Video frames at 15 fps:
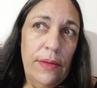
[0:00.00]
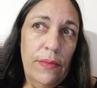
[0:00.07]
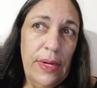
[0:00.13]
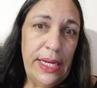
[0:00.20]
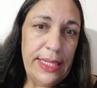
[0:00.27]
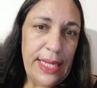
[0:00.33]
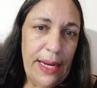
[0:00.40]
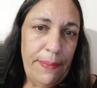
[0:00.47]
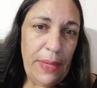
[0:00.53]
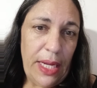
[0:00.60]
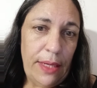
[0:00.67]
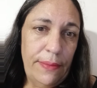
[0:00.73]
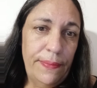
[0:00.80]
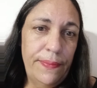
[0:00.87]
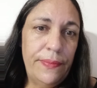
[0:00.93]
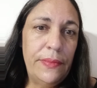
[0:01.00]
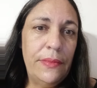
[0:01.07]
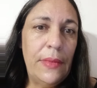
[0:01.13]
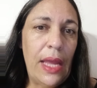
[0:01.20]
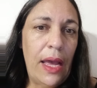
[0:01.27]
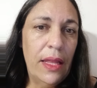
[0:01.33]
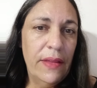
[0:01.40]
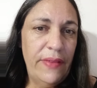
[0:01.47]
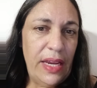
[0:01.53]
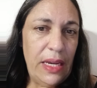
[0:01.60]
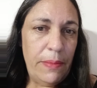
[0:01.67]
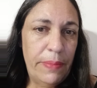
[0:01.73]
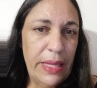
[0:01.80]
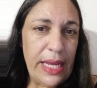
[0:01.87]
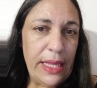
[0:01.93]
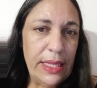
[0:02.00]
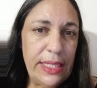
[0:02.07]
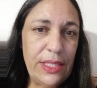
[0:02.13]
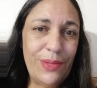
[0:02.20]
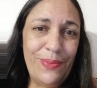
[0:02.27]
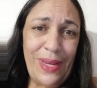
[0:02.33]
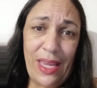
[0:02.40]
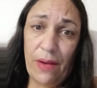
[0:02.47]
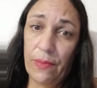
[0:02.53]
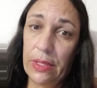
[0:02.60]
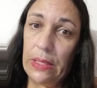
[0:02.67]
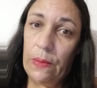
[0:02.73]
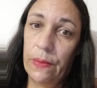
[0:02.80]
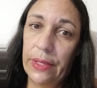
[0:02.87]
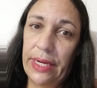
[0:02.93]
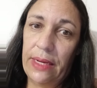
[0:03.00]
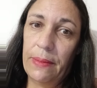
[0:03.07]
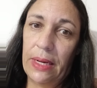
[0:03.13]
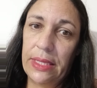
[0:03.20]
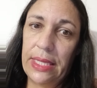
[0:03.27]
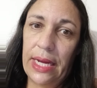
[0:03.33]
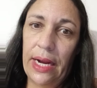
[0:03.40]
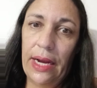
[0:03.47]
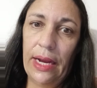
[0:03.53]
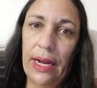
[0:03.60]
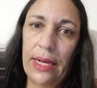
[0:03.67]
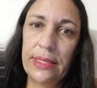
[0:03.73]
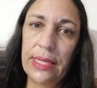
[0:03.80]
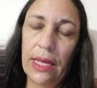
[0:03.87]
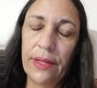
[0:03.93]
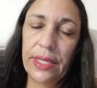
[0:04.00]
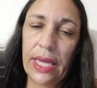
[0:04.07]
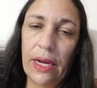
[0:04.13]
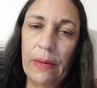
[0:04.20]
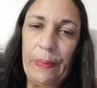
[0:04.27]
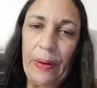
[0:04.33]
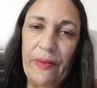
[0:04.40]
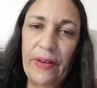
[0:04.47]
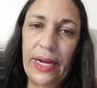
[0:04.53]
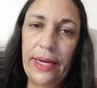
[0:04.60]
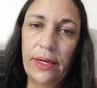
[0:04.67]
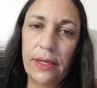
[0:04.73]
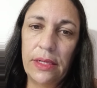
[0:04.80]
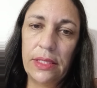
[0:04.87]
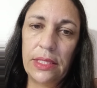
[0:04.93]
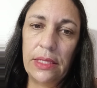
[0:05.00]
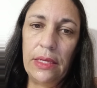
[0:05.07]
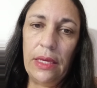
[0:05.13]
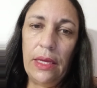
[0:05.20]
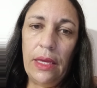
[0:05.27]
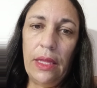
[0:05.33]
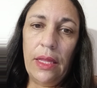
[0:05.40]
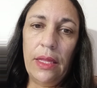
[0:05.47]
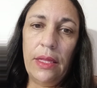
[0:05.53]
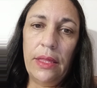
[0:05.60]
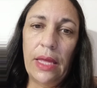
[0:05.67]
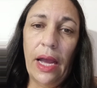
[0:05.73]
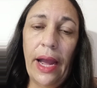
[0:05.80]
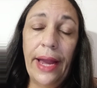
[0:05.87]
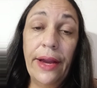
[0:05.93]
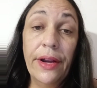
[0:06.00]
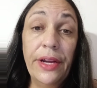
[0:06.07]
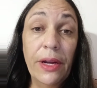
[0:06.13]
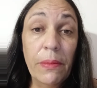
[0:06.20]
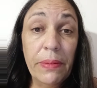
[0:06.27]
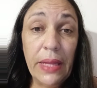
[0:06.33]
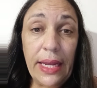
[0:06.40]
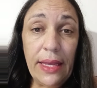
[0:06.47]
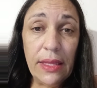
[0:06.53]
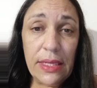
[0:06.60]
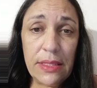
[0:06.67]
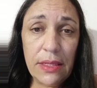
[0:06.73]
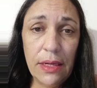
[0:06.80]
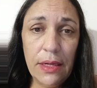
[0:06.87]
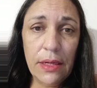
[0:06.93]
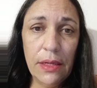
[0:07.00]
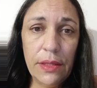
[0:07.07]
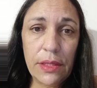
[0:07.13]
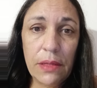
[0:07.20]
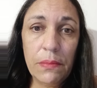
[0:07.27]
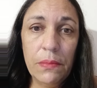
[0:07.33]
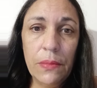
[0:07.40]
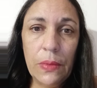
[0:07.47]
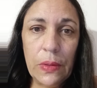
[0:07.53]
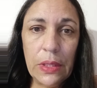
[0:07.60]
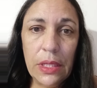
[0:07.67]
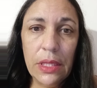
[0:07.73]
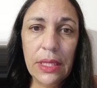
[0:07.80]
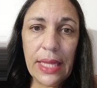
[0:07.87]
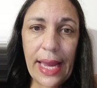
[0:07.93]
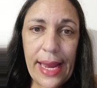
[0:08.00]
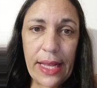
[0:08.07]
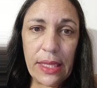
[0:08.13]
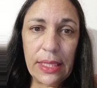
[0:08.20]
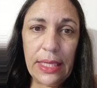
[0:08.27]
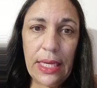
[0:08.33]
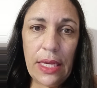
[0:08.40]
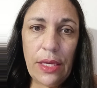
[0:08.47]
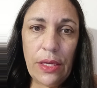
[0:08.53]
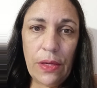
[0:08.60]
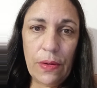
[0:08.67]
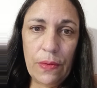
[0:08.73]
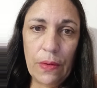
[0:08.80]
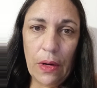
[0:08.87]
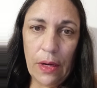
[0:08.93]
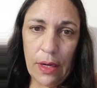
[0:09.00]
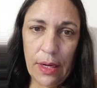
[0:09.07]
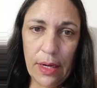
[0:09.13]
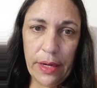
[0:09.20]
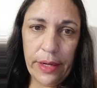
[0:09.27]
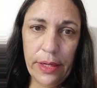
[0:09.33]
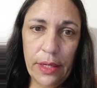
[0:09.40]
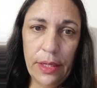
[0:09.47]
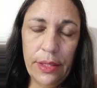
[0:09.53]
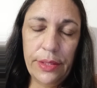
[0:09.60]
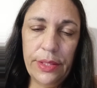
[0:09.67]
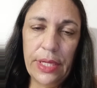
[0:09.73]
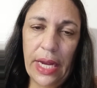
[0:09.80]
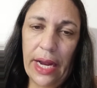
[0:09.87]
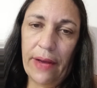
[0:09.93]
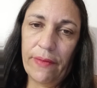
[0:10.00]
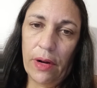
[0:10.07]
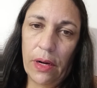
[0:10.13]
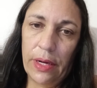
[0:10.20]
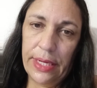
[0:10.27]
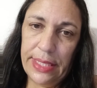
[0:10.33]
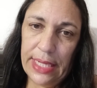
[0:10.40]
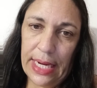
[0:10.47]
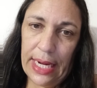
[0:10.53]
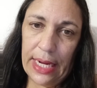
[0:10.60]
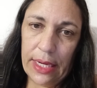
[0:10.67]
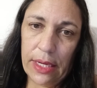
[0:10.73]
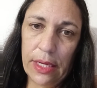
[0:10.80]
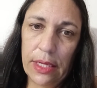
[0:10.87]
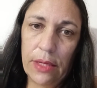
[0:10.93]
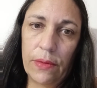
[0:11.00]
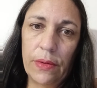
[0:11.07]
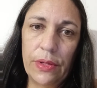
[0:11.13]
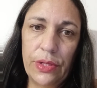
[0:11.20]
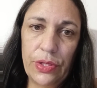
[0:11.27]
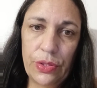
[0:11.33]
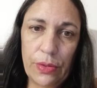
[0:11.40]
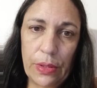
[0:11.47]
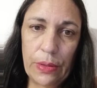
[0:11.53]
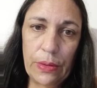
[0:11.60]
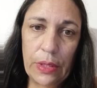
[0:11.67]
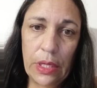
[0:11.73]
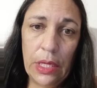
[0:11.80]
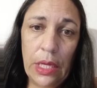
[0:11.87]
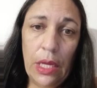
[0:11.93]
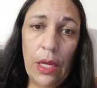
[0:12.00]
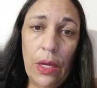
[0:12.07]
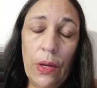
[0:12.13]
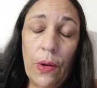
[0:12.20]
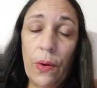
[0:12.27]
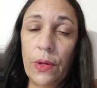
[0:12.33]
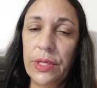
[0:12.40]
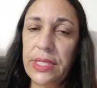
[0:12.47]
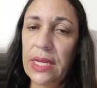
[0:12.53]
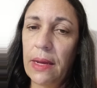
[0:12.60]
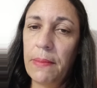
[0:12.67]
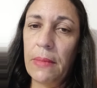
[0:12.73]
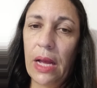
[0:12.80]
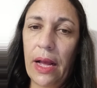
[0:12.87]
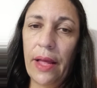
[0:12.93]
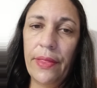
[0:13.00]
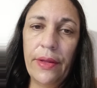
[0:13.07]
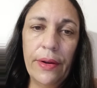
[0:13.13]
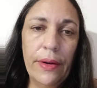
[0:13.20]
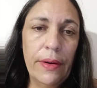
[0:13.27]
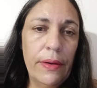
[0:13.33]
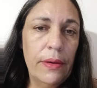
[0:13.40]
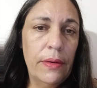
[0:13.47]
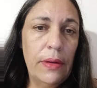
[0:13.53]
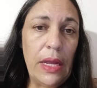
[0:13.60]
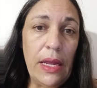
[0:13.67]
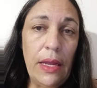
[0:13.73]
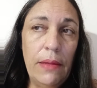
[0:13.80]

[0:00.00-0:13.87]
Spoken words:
What does that mean? Elevated platelets, we get really worried about that as healthcare providers. The higher your platelets are, the more likely you are to have a heart attack or a stroke or some other